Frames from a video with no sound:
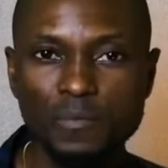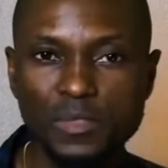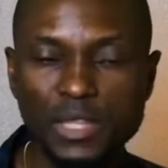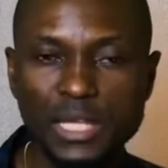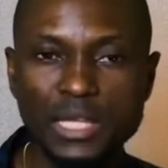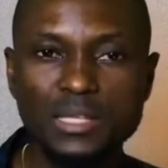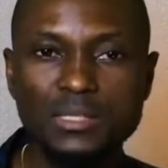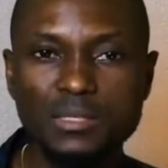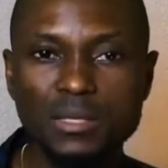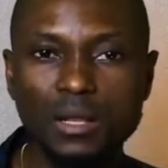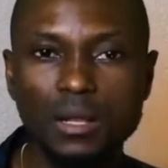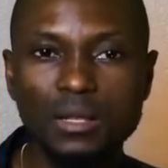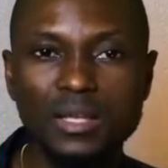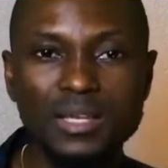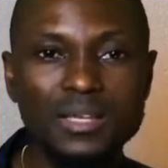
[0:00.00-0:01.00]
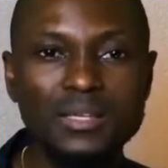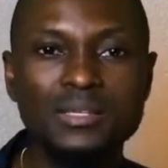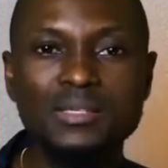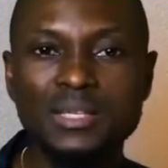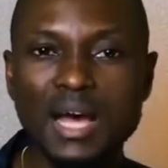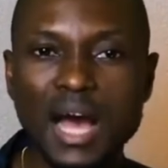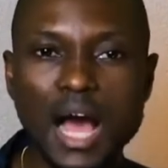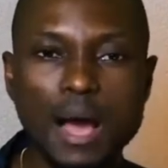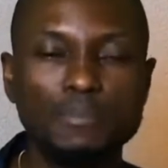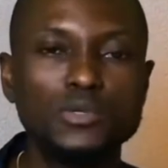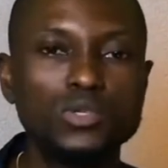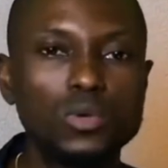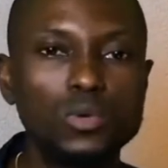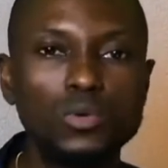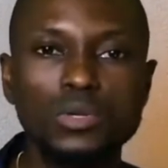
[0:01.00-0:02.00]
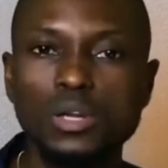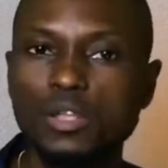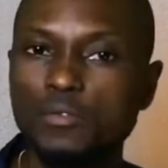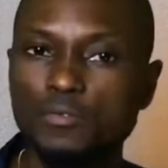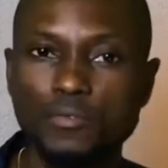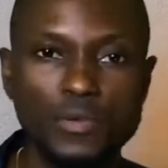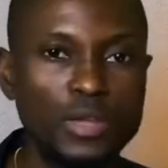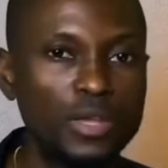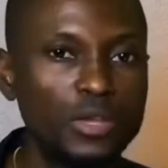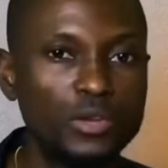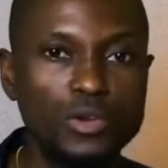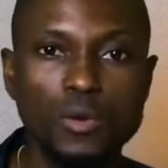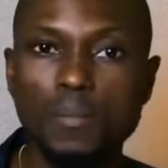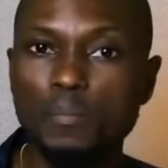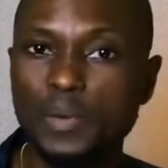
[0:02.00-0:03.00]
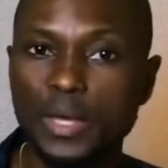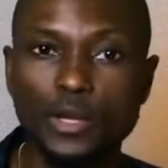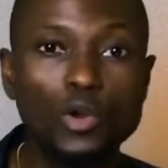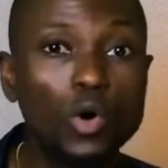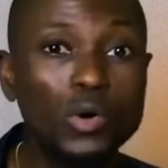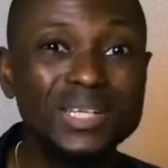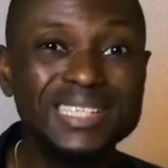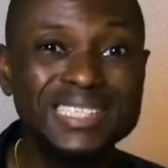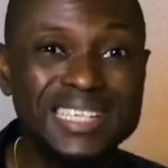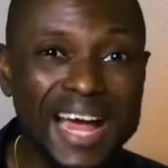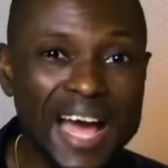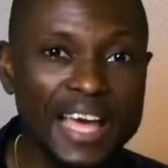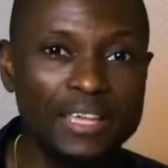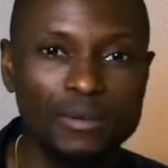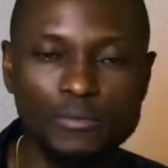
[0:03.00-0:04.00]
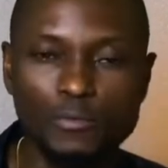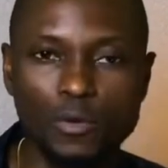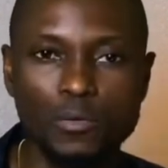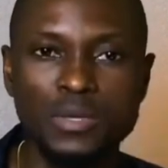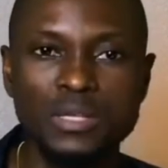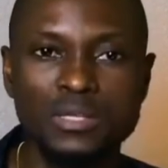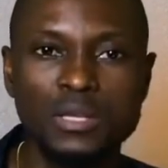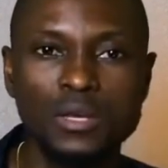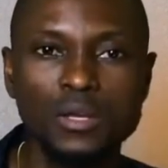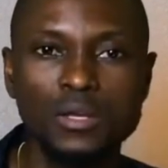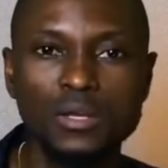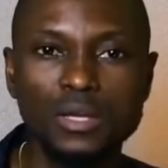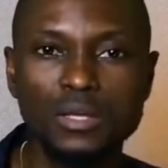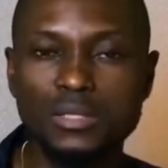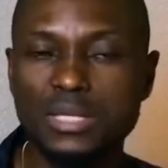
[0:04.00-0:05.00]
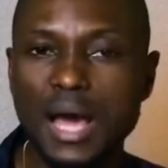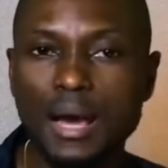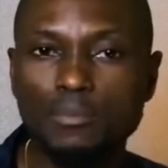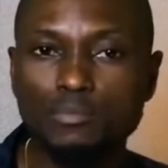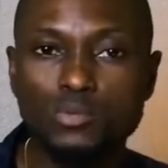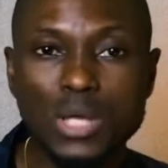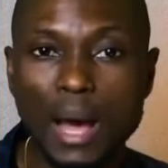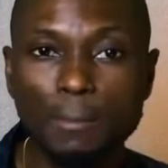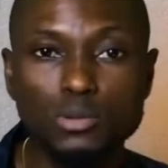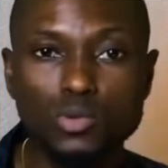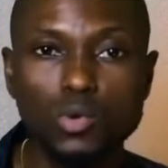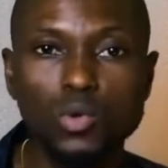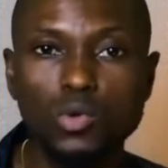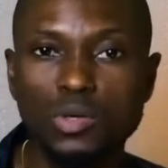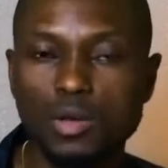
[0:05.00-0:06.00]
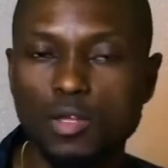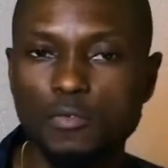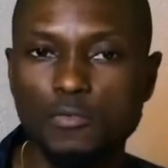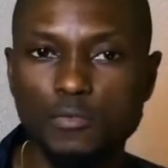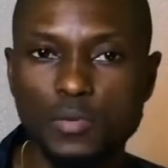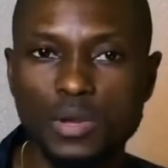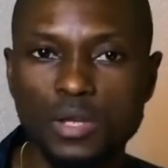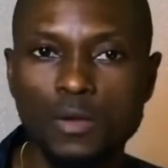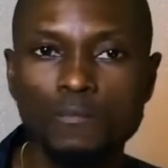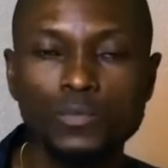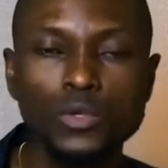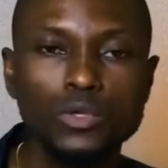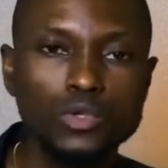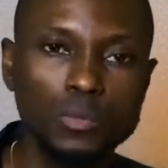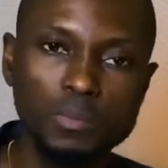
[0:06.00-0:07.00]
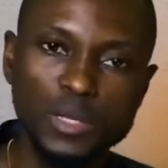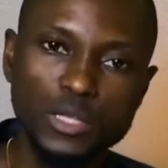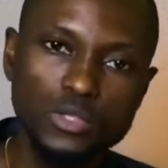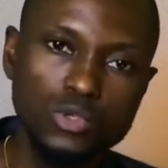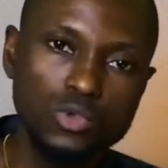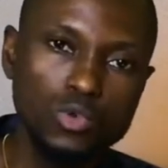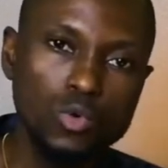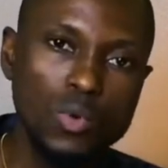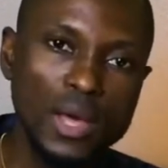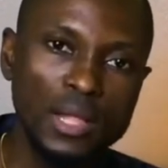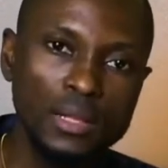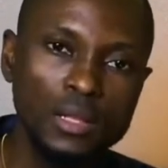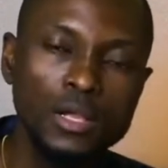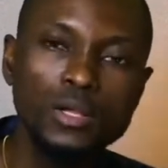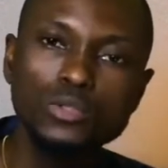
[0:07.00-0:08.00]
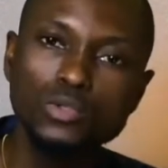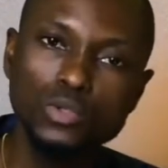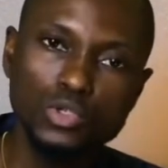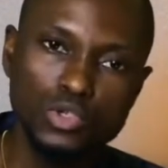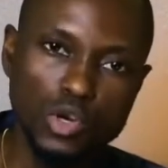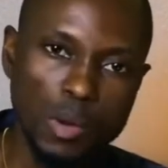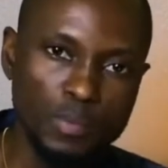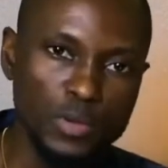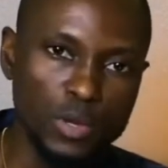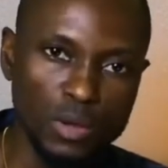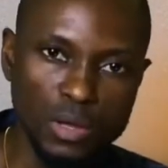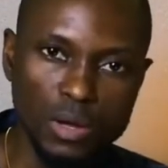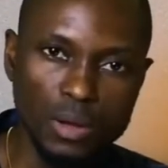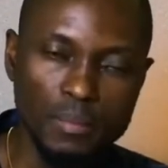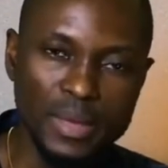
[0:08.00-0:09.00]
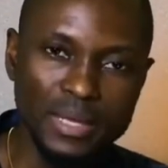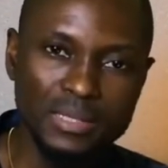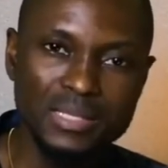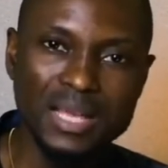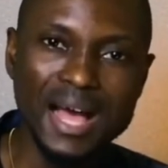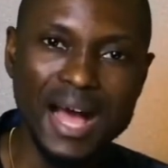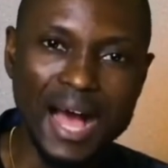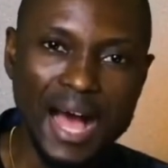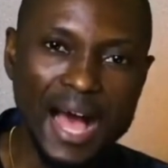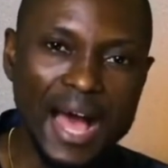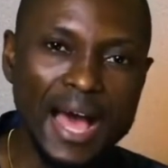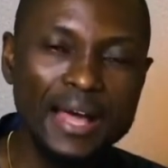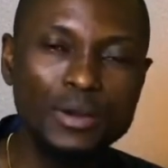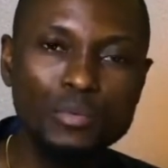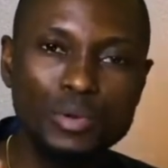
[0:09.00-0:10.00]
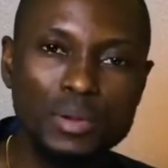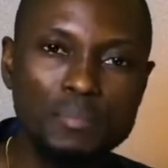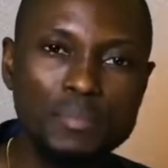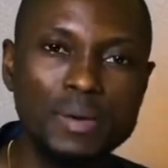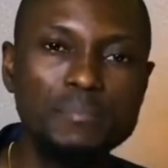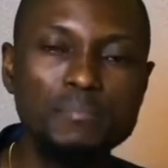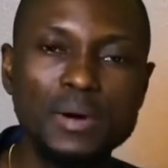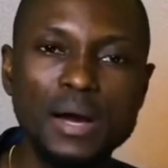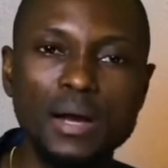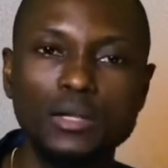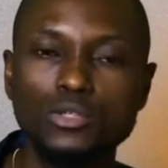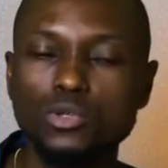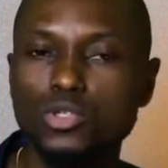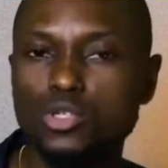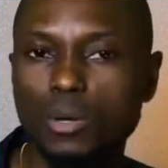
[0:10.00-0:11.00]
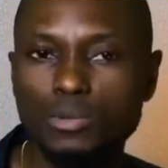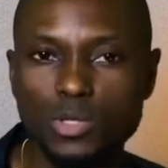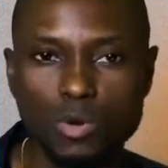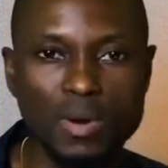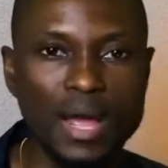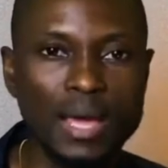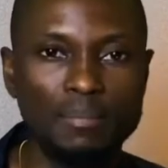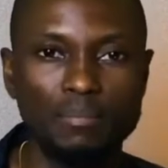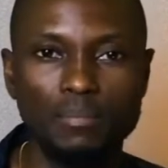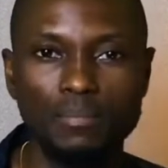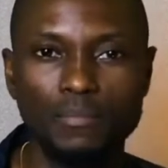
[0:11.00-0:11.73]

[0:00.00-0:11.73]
This is absolutely free. Don't pay no dime for it. It's absolutely free. So please do well to drop your comments and remember to subscribe.